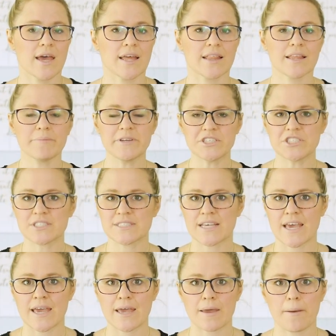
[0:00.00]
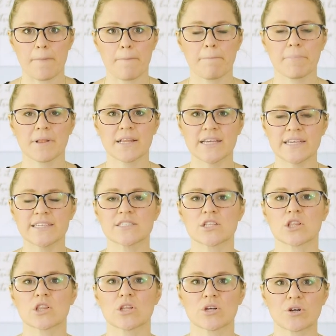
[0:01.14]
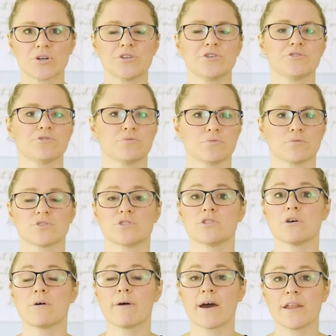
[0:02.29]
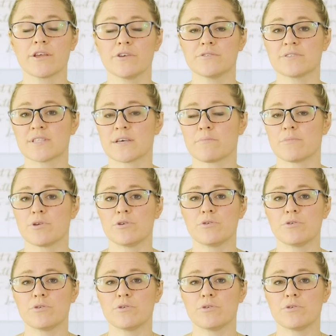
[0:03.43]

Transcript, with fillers: And let me just say, please learn your tools, know how to use them,